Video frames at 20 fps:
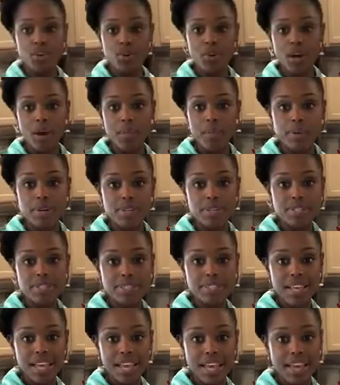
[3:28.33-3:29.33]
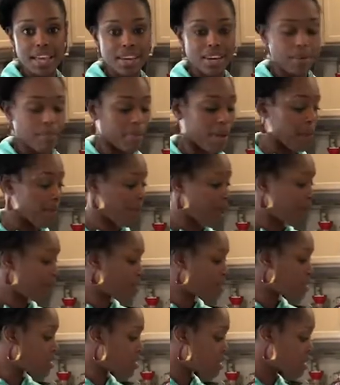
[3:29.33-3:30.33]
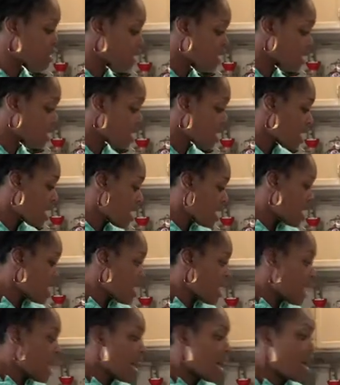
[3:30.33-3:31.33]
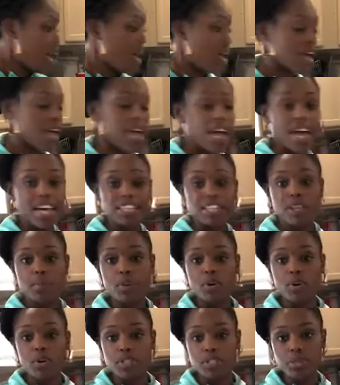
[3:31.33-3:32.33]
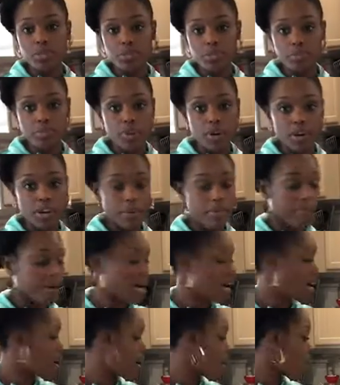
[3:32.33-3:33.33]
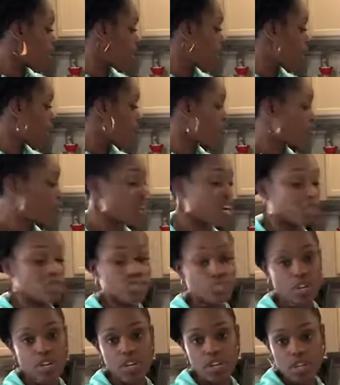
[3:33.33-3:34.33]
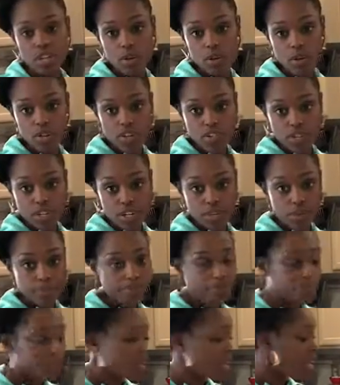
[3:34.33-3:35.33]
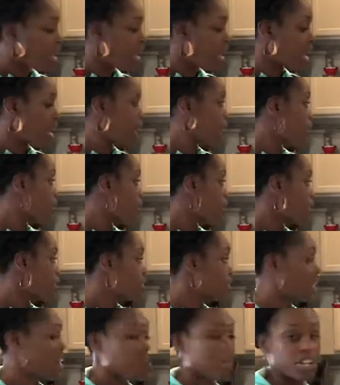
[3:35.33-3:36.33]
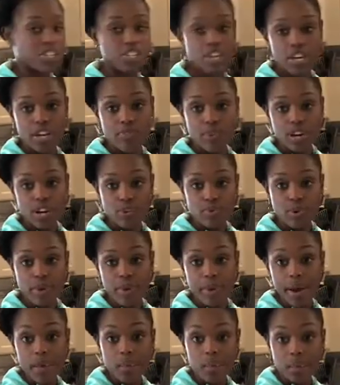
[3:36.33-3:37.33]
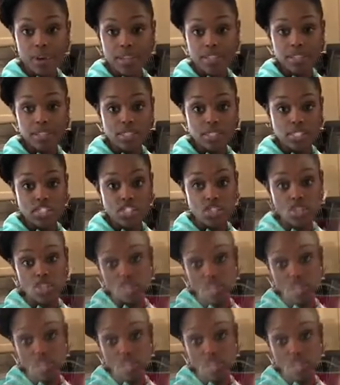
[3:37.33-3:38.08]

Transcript: cucumbers and my peppers, and I'm going to put my ground turkey on the grill, and I'm going to get my chicken ready for my 1-dish